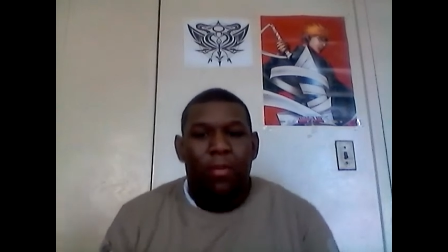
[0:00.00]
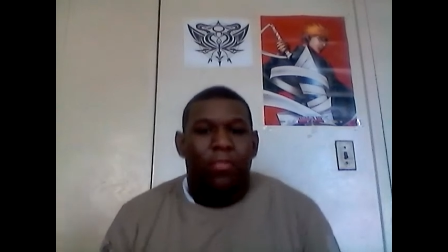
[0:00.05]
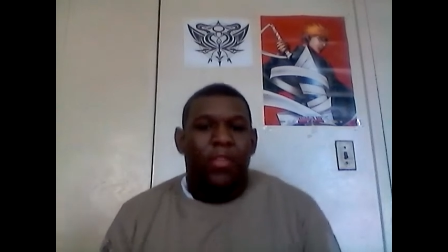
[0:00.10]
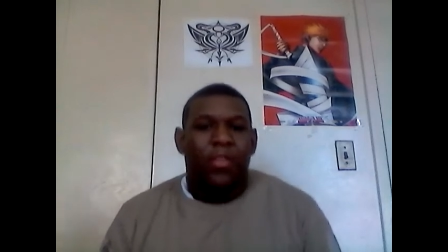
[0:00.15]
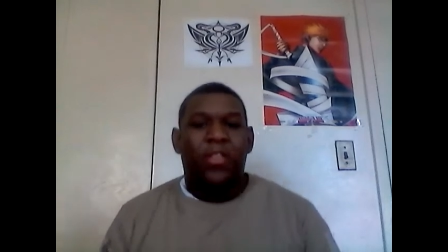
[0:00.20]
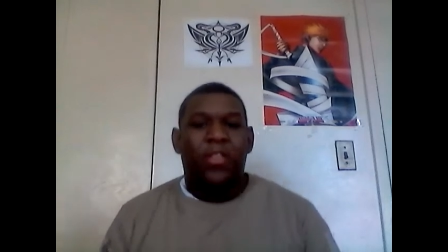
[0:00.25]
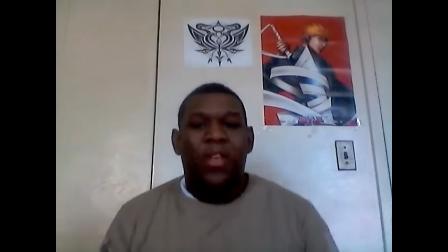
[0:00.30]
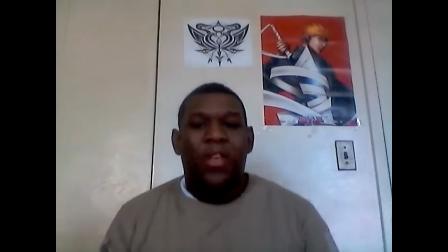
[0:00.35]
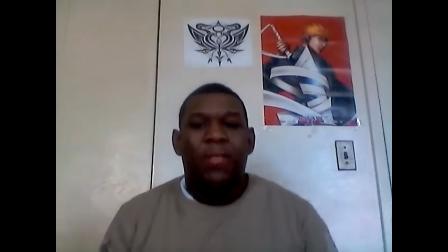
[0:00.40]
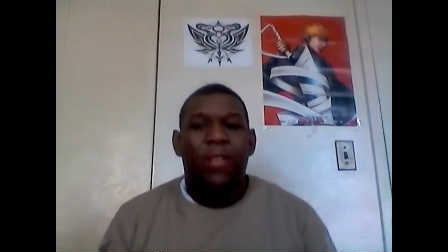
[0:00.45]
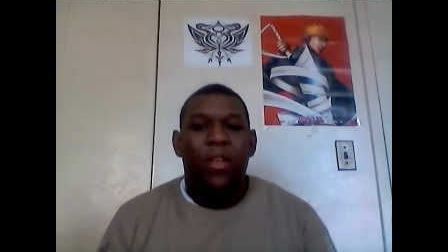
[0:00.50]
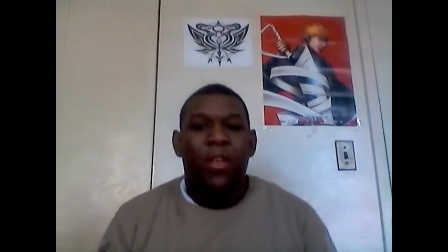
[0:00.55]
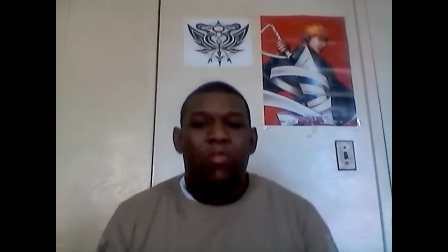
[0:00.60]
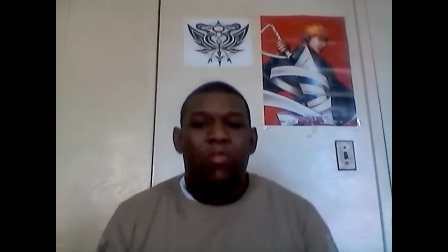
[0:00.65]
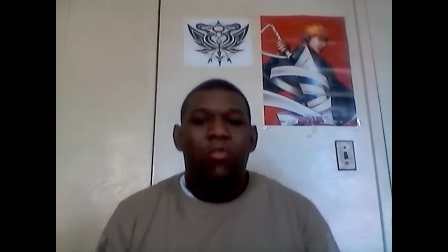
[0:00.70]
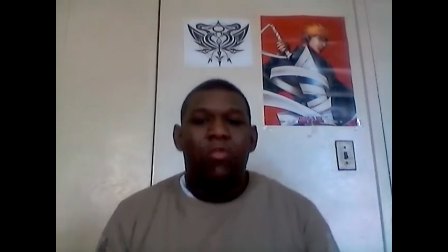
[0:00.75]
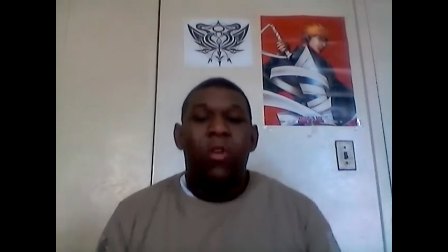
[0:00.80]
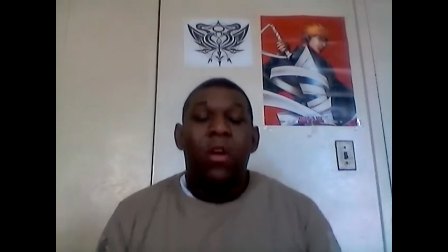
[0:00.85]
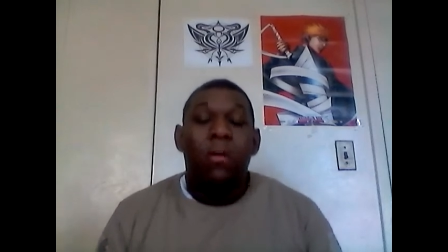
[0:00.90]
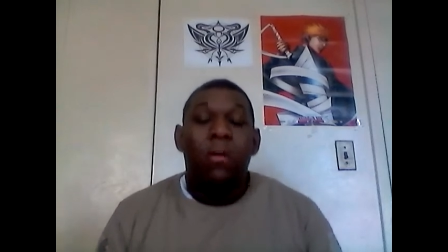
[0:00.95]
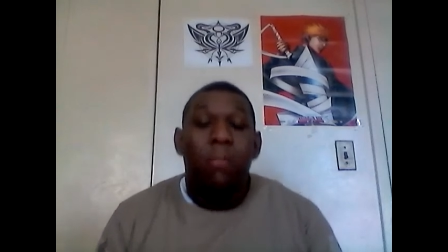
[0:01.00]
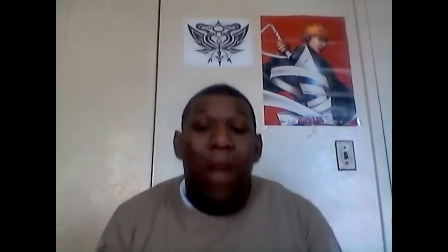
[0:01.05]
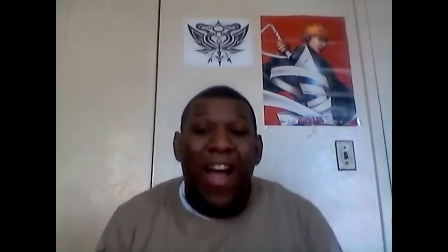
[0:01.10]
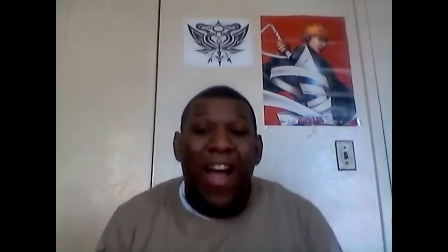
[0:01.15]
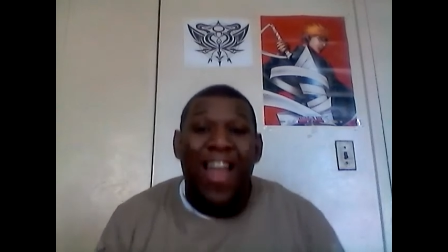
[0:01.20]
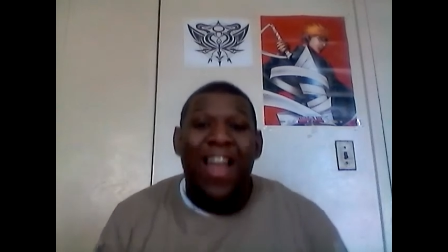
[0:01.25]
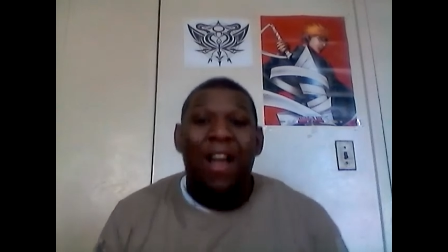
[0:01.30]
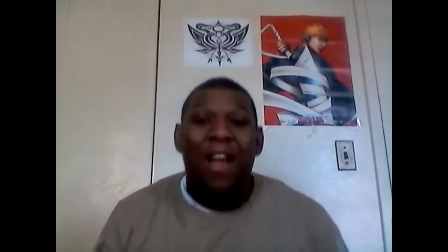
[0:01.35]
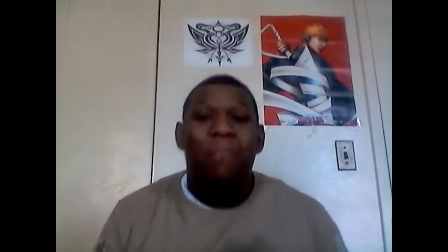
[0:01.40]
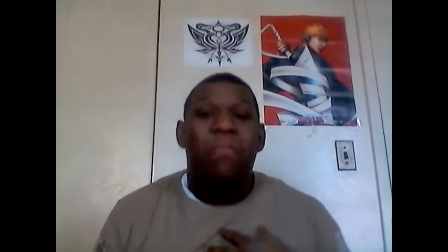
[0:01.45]
I'm just giving you
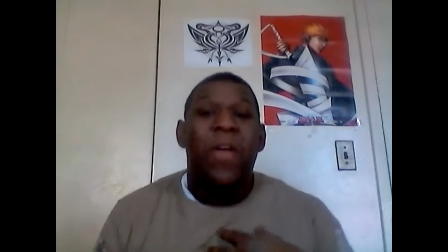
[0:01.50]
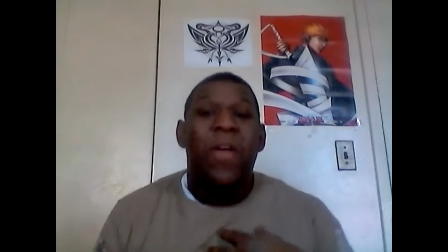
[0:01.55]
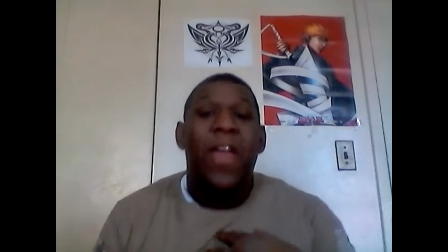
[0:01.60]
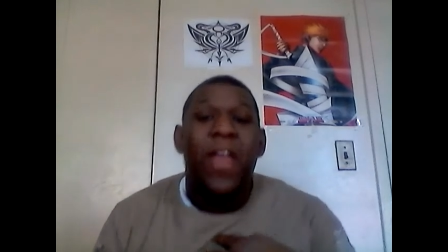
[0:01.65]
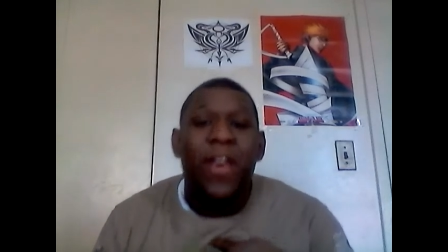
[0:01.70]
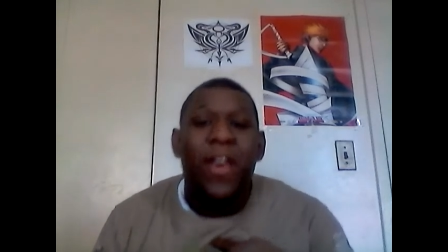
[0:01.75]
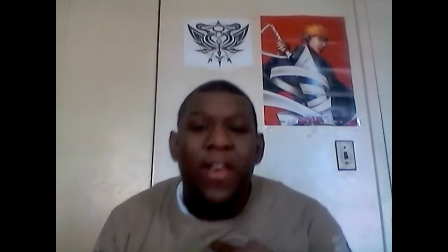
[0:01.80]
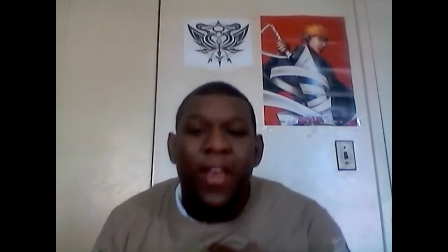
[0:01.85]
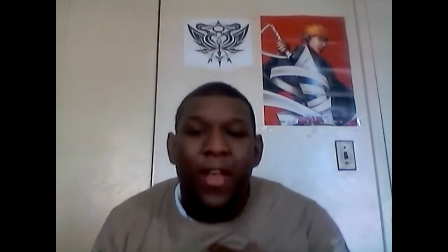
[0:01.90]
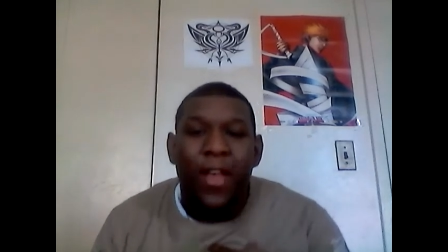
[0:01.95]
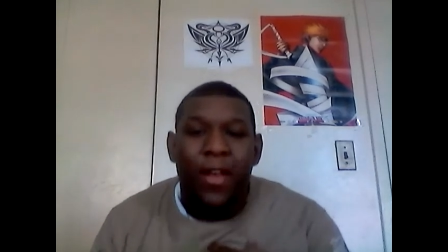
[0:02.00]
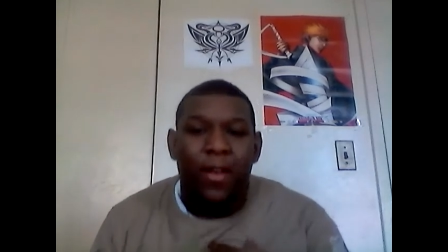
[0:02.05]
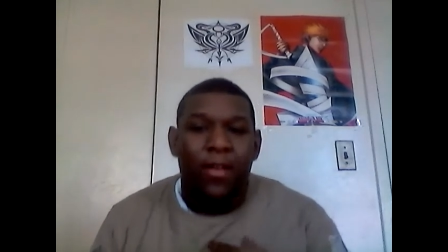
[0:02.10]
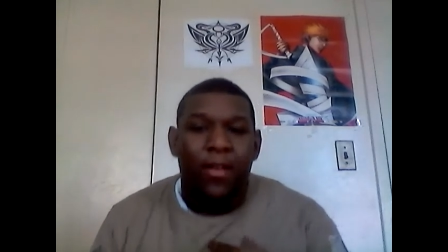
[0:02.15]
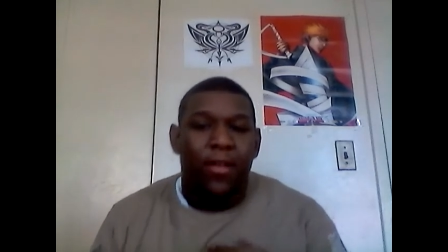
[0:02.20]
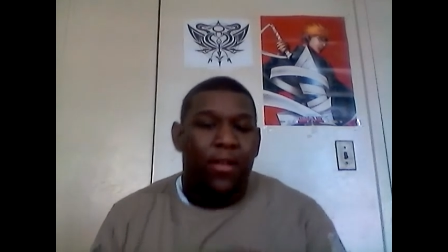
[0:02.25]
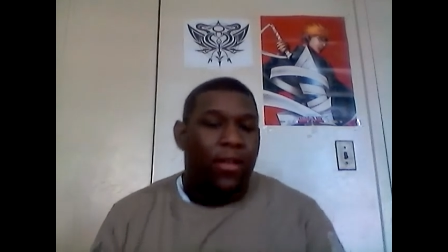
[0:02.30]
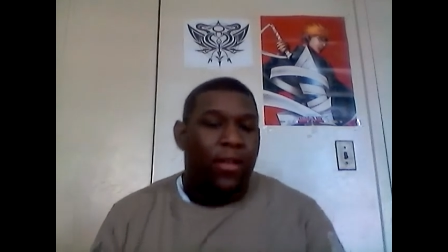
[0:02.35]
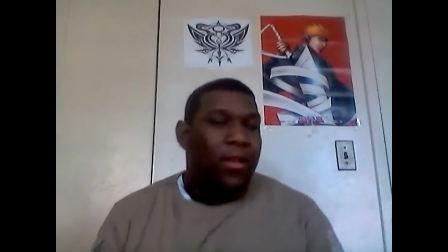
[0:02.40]
my opinion.